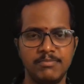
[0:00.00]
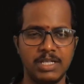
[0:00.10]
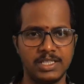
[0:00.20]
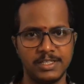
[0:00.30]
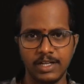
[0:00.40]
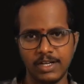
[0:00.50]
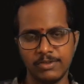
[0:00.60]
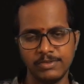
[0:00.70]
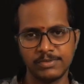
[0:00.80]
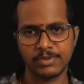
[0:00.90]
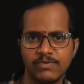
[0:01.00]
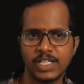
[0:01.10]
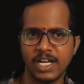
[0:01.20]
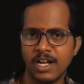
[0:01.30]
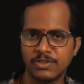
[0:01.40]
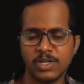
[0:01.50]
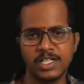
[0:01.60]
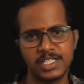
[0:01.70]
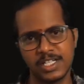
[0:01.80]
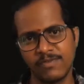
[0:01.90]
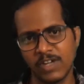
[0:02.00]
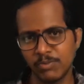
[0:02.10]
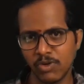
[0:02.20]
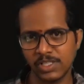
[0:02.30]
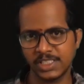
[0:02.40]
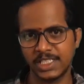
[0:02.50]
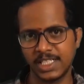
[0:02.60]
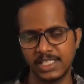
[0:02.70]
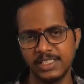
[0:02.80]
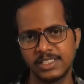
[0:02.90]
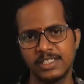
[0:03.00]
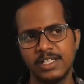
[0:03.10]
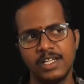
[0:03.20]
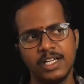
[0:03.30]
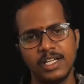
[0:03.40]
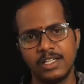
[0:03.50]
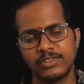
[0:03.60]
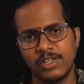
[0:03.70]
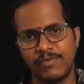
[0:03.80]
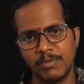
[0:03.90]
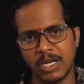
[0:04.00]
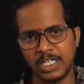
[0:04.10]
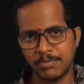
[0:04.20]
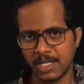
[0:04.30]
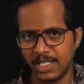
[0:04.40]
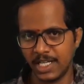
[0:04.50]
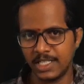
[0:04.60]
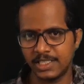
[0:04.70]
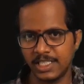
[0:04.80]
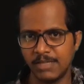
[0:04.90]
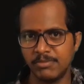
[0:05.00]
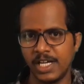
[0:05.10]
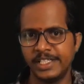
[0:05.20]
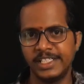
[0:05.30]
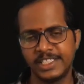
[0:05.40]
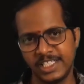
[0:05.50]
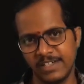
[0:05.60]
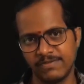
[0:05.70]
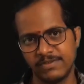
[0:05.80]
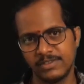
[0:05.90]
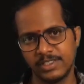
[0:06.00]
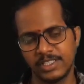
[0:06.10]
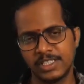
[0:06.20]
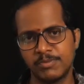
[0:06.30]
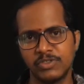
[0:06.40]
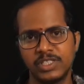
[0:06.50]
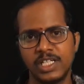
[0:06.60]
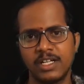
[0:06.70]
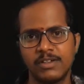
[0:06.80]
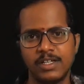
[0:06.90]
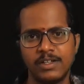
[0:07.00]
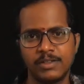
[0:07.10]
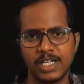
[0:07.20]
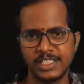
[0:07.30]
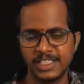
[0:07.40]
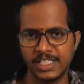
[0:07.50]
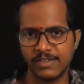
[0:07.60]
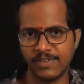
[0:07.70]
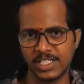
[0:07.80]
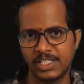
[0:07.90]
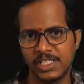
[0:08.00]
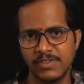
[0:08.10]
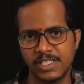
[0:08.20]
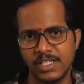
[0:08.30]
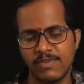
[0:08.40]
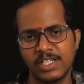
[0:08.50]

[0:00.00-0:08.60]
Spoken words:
method. Now we can also understand one more result, that is, so if we multiply LCM and HCF, suppose here consider the first situation.